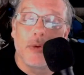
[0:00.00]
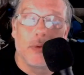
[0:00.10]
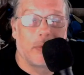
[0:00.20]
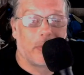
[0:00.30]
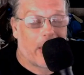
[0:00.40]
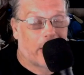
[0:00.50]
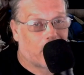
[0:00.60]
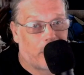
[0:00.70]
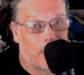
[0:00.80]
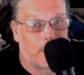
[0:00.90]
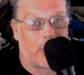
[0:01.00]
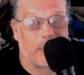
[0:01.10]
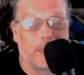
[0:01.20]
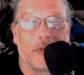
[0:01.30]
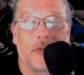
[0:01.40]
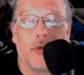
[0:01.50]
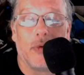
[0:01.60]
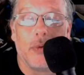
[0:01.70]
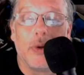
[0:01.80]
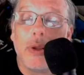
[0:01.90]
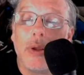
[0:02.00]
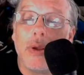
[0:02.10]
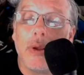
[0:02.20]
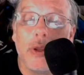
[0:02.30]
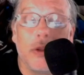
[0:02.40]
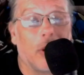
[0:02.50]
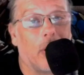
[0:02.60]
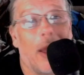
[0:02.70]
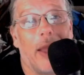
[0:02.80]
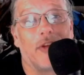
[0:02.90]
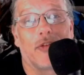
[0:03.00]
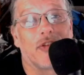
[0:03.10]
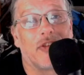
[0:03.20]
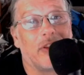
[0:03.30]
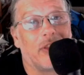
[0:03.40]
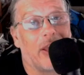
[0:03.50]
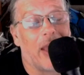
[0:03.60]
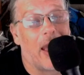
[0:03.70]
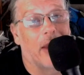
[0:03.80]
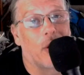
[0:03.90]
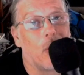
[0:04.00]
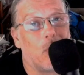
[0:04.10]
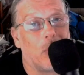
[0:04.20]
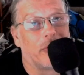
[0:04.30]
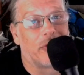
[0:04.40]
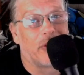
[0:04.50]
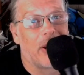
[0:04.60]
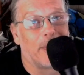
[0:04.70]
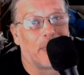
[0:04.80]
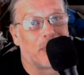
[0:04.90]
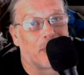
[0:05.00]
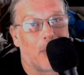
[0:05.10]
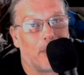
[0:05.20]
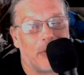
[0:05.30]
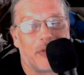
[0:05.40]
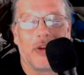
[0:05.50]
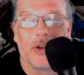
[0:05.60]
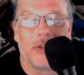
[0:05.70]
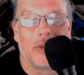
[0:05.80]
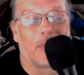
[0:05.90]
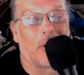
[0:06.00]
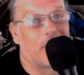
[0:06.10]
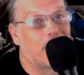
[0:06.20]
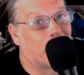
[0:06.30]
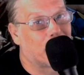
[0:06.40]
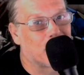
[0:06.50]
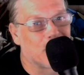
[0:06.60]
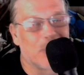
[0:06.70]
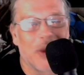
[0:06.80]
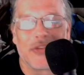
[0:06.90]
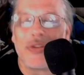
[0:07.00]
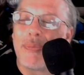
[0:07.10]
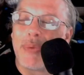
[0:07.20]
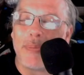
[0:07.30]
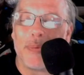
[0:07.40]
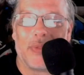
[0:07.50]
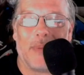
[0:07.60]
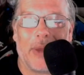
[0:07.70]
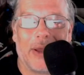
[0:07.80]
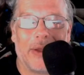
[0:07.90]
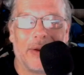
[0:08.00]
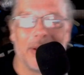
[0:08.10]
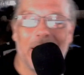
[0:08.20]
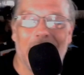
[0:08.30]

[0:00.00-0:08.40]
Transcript: Moon, Echo and the Bunnymen tune. Yeah, interestingly, Echo was the name of the drum machine. The Bunnymen were the rest of the people in the band.